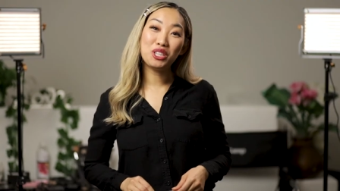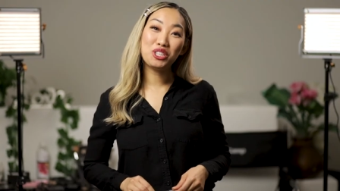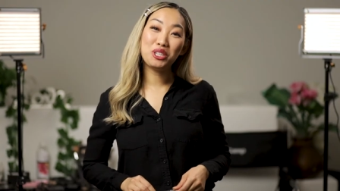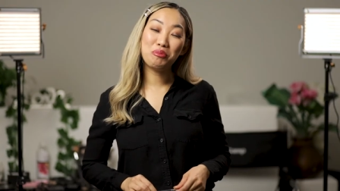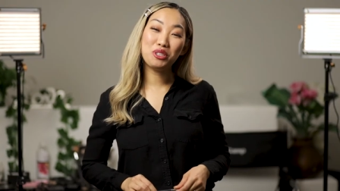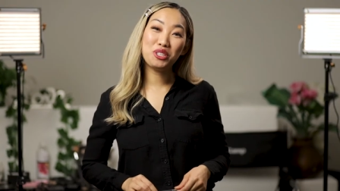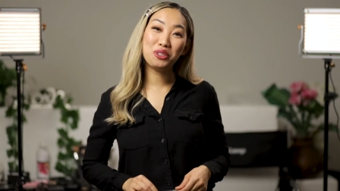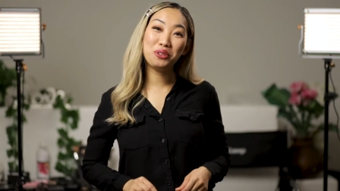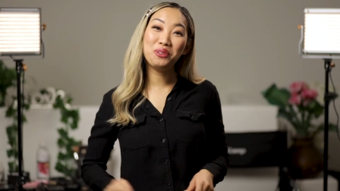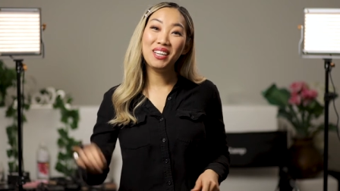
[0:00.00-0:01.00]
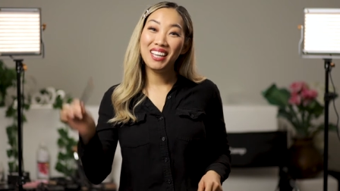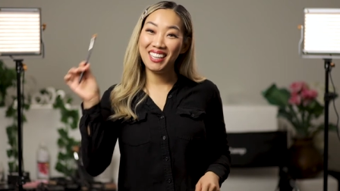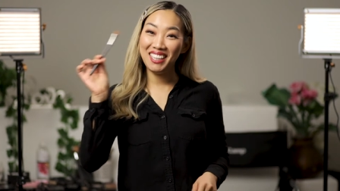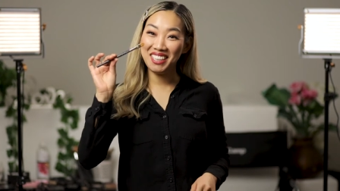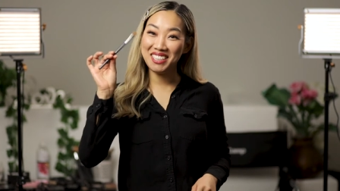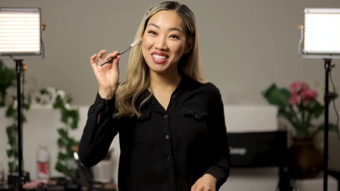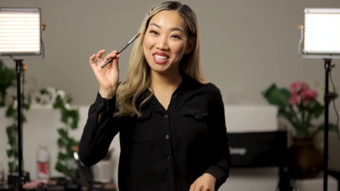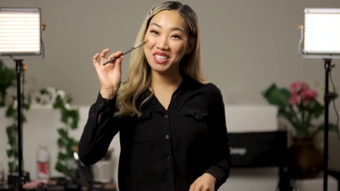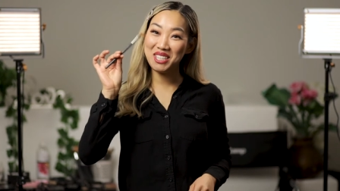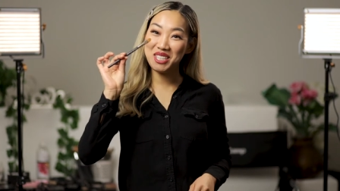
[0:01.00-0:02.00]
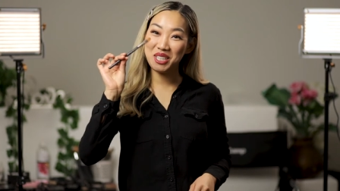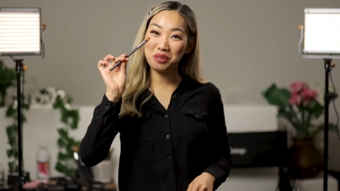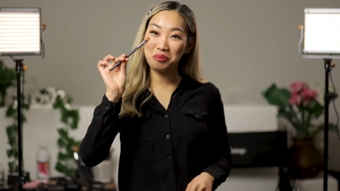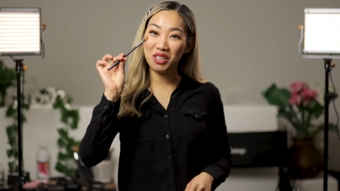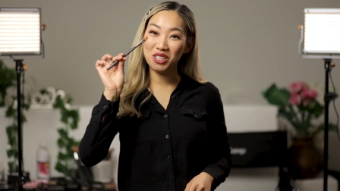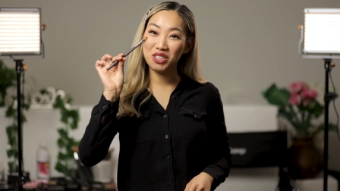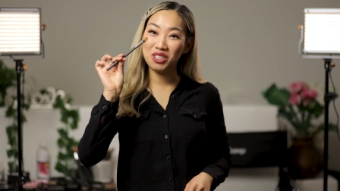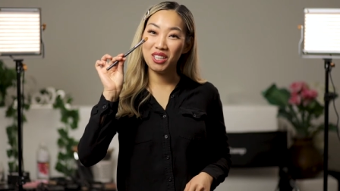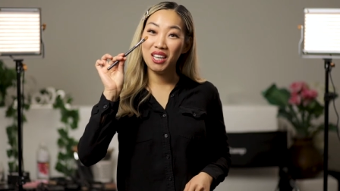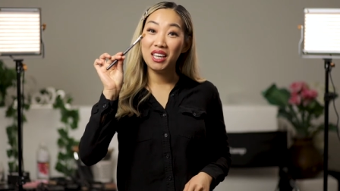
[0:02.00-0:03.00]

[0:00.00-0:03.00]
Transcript: Brush number two is the concealer brush.